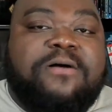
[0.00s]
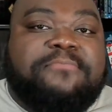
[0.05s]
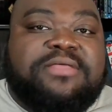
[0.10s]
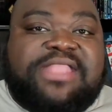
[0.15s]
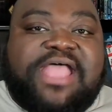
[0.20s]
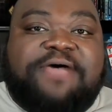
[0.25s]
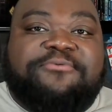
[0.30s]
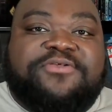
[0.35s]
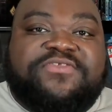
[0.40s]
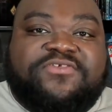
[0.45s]
But
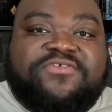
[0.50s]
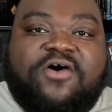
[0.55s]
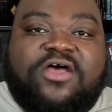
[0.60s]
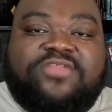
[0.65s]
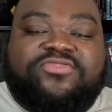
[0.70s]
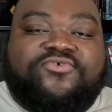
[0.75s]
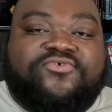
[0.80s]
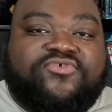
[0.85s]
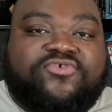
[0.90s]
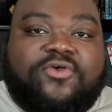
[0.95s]
that one's
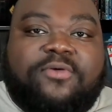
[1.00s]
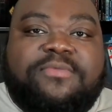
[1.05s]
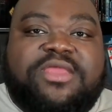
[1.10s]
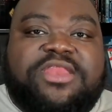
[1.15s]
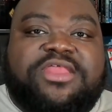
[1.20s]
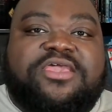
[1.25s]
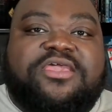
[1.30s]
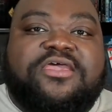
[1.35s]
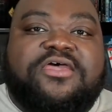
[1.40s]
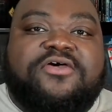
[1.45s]
gone through so
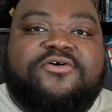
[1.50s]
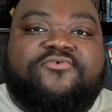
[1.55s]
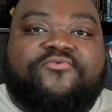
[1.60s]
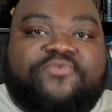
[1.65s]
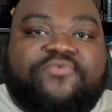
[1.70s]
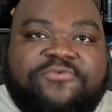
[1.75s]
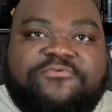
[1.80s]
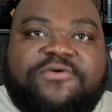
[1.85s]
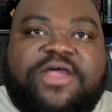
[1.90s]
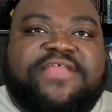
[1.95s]
many
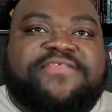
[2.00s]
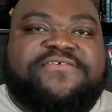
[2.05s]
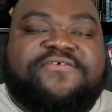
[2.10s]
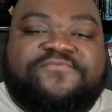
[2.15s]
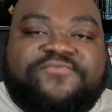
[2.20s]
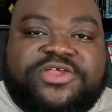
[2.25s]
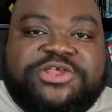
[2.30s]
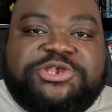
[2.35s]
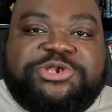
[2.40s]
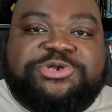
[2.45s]
rewrites and
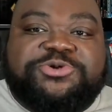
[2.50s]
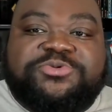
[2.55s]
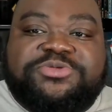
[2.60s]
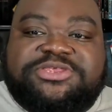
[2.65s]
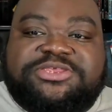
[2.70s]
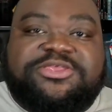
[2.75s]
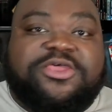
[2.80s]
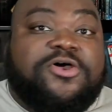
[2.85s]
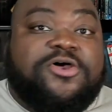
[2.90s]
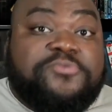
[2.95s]

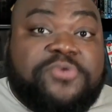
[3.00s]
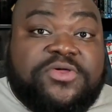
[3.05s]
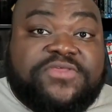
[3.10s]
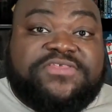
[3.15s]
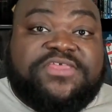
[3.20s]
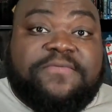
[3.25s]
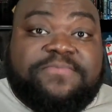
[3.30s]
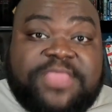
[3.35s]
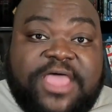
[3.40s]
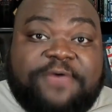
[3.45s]
reshoots. We'll
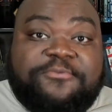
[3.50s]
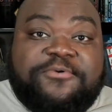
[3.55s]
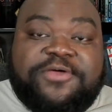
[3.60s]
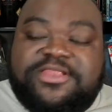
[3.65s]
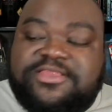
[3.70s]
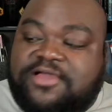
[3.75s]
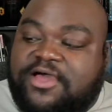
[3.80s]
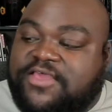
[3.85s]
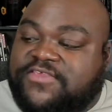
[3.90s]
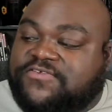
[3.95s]
see if that one
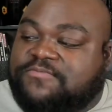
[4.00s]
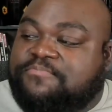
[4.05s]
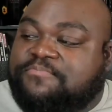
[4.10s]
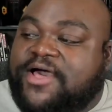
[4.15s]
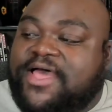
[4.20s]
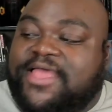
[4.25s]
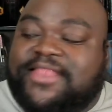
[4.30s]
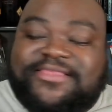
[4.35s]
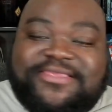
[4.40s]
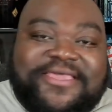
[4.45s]
does.
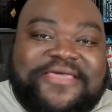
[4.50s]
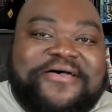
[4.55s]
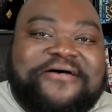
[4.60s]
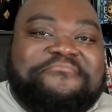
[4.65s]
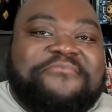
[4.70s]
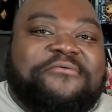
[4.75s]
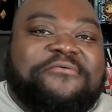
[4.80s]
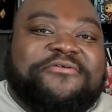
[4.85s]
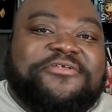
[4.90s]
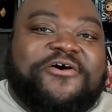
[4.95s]
But
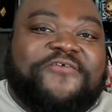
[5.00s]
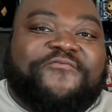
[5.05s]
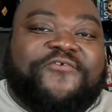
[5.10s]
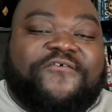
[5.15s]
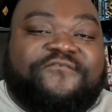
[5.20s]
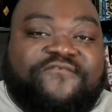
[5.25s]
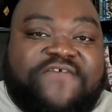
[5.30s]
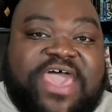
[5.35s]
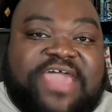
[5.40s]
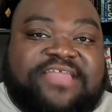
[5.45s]
we know for a
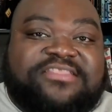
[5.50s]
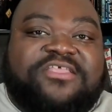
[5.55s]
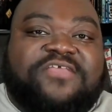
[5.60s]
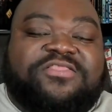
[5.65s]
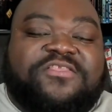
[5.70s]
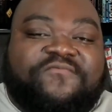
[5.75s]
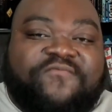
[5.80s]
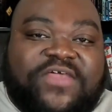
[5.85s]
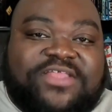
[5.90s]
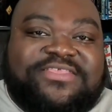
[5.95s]
fact that
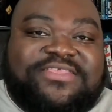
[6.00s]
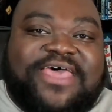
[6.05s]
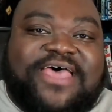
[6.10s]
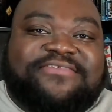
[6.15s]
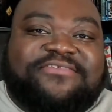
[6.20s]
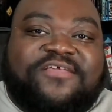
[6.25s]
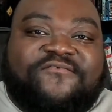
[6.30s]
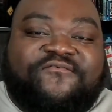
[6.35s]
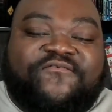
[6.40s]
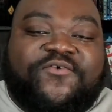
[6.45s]
the
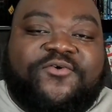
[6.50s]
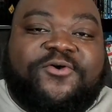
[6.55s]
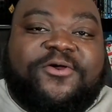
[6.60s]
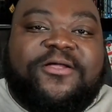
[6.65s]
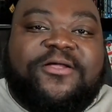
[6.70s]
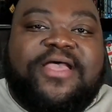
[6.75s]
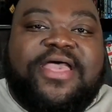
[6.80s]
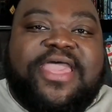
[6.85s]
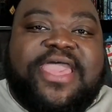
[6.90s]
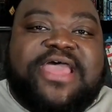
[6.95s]
Fantastic
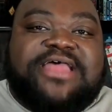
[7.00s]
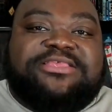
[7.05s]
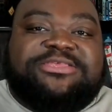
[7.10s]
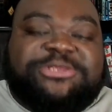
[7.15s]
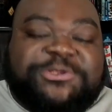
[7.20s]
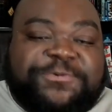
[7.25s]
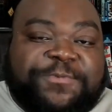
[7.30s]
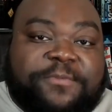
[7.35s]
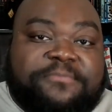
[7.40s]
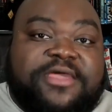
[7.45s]
Four and
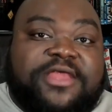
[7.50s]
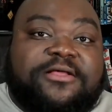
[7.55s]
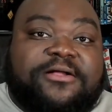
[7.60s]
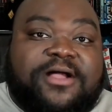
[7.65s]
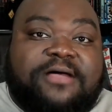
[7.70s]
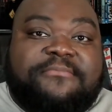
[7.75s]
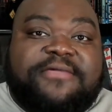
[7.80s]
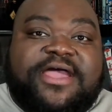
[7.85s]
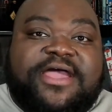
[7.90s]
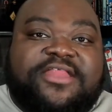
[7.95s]
Superman are
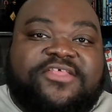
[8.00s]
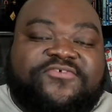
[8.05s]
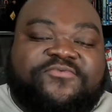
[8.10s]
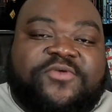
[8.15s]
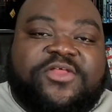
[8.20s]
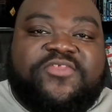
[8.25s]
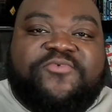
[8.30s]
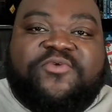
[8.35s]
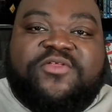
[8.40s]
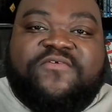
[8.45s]
coming out in
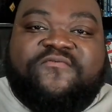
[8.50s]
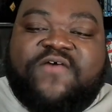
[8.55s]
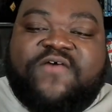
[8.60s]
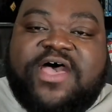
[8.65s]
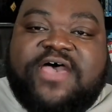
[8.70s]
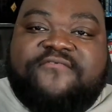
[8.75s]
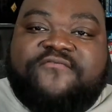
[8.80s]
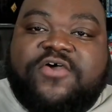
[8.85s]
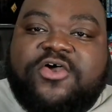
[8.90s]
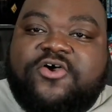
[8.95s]

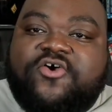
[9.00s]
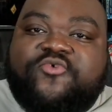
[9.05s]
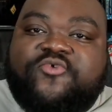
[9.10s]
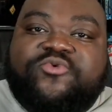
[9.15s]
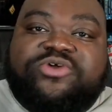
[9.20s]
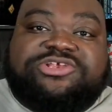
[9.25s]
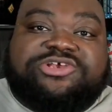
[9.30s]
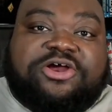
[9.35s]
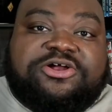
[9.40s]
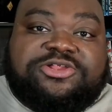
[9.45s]
2025,
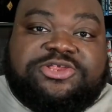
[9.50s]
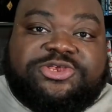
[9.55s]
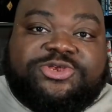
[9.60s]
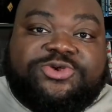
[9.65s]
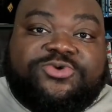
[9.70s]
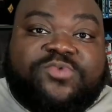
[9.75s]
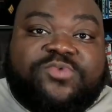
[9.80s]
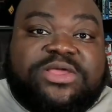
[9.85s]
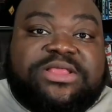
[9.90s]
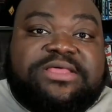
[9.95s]
which are
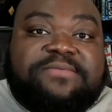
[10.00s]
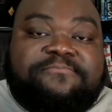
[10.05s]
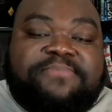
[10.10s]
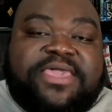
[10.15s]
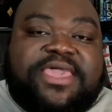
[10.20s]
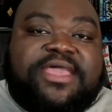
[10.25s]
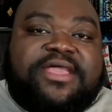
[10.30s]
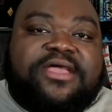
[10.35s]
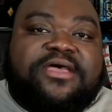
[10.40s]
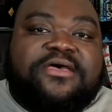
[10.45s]
two really
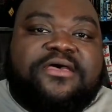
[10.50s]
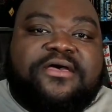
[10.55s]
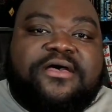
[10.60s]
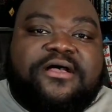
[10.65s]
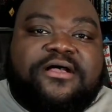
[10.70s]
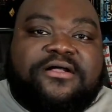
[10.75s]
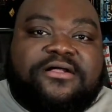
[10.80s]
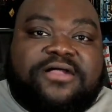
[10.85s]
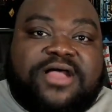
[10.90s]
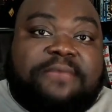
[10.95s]
big
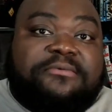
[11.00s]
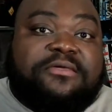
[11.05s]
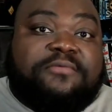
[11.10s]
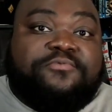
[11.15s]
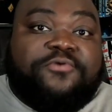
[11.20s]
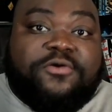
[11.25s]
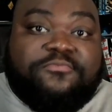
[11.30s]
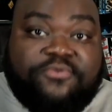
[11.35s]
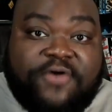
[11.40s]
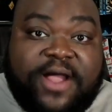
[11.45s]
comic
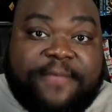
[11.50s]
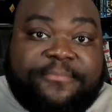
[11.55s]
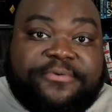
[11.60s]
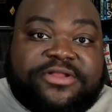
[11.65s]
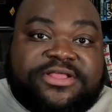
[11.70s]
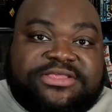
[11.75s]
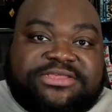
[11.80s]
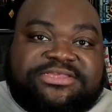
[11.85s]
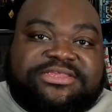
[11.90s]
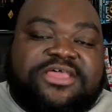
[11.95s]
book
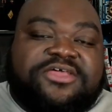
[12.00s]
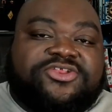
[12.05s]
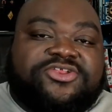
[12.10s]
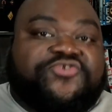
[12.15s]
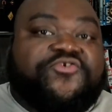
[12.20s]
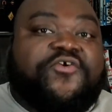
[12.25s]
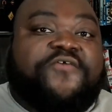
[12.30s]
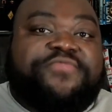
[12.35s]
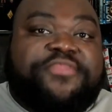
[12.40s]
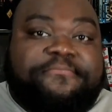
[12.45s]
properties.
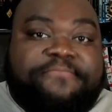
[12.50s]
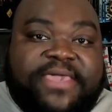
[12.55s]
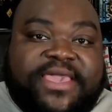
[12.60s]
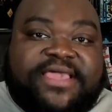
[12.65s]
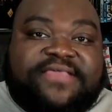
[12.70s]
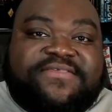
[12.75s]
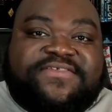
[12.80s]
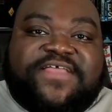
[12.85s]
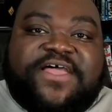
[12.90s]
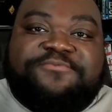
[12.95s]
Two of the
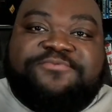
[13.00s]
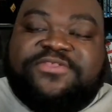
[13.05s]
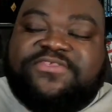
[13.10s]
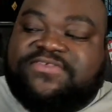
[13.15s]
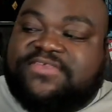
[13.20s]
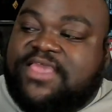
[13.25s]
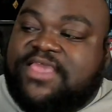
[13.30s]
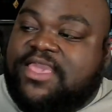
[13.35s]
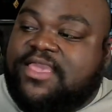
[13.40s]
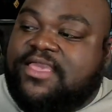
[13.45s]
biggest, I would
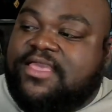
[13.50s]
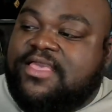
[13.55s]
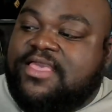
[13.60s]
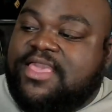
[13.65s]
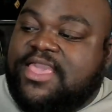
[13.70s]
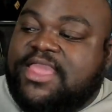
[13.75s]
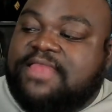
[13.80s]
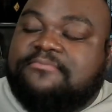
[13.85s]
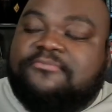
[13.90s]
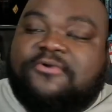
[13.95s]
say,
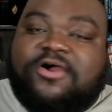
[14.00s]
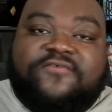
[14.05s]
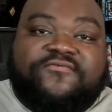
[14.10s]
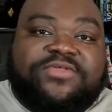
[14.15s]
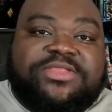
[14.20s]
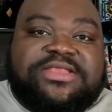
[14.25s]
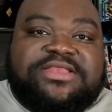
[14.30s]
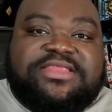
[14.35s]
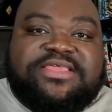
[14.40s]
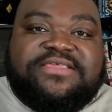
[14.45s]
in
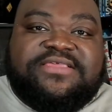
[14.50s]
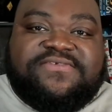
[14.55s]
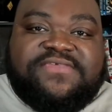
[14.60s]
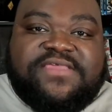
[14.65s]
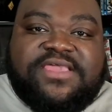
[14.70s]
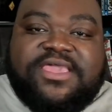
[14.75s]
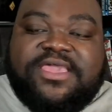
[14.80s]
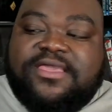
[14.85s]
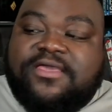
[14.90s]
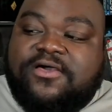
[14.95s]
Marvel and
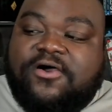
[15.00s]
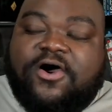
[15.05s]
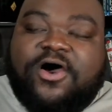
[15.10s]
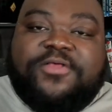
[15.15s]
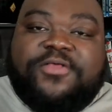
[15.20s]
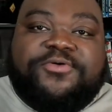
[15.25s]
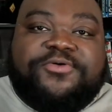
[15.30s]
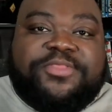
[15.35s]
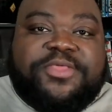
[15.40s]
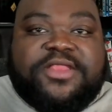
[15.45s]
DC,
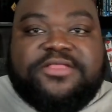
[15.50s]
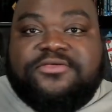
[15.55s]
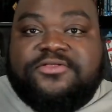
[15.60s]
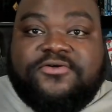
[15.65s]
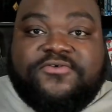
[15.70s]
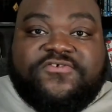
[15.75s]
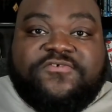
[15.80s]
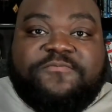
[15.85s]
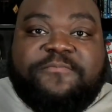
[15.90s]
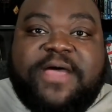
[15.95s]
other than,
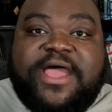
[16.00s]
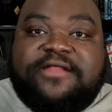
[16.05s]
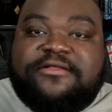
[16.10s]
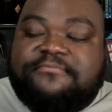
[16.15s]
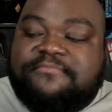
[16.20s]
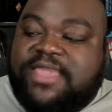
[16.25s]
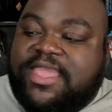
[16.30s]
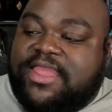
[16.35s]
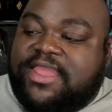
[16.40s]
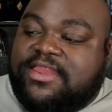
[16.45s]

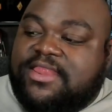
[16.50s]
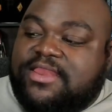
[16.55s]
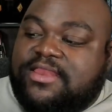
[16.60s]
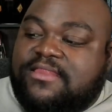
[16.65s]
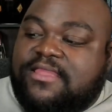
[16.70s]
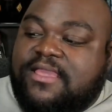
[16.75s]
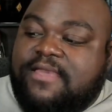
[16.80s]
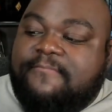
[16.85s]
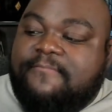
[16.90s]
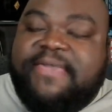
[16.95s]
Spider-Man and
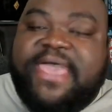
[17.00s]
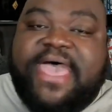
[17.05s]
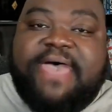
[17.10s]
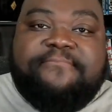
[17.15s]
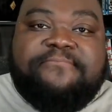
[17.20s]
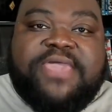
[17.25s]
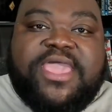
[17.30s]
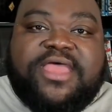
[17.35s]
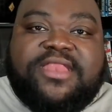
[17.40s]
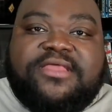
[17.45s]

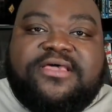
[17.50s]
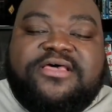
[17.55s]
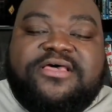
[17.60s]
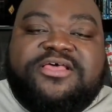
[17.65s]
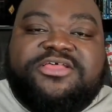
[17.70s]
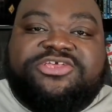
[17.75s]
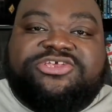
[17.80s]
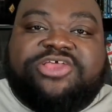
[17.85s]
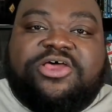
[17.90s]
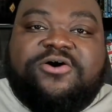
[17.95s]
Batman.
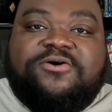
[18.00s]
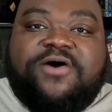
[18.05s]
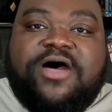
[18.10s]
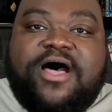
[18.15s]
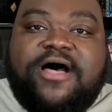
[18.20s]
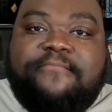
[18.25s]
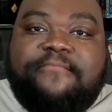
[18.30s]
So